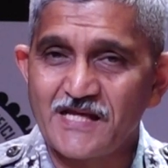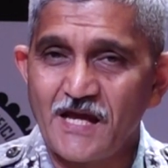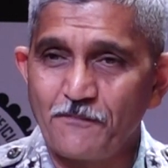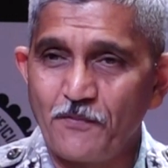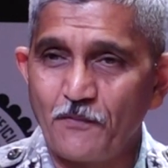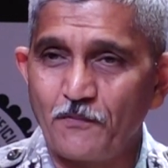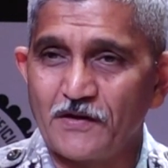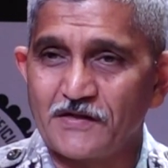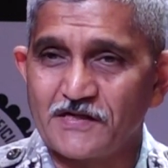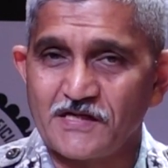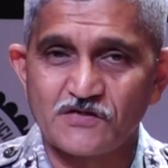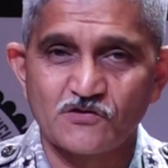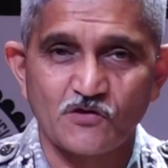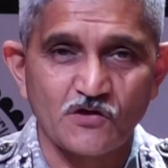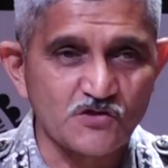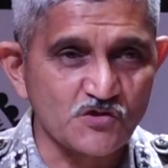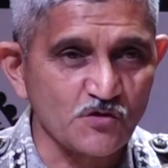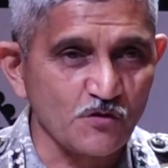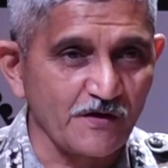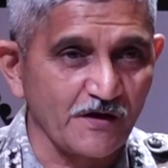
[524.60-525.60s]
And these
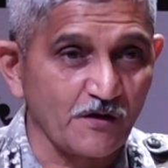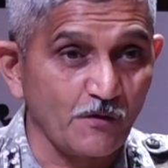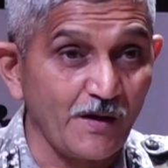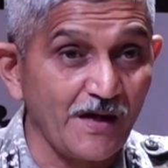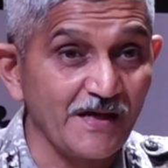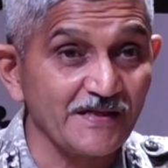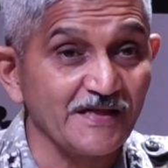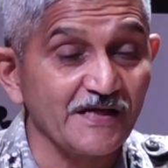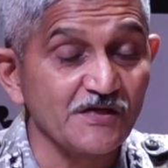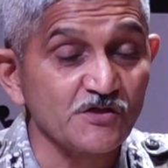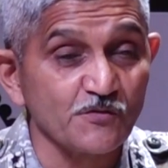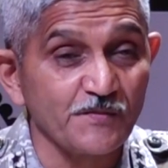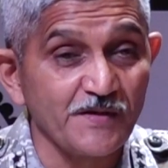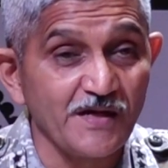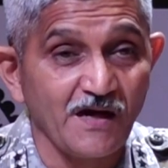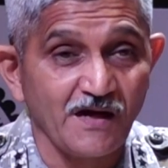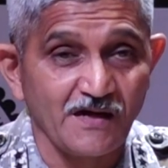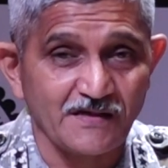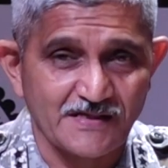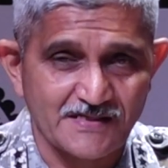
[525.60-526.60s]
capabilities also require
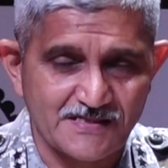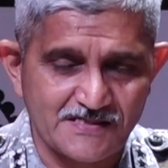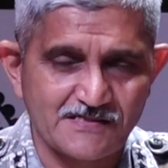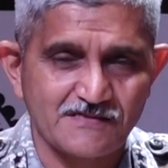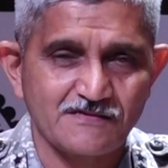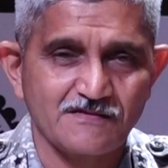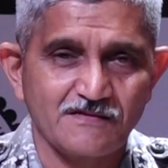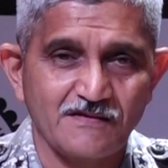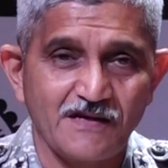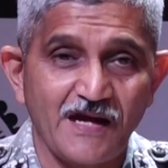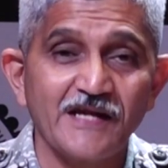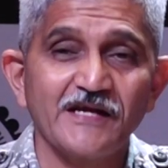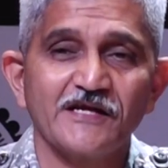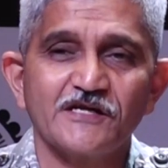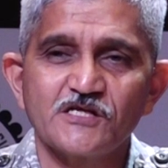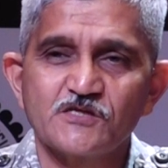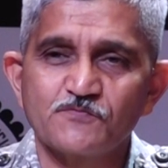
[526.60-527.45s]
then to be harnessed,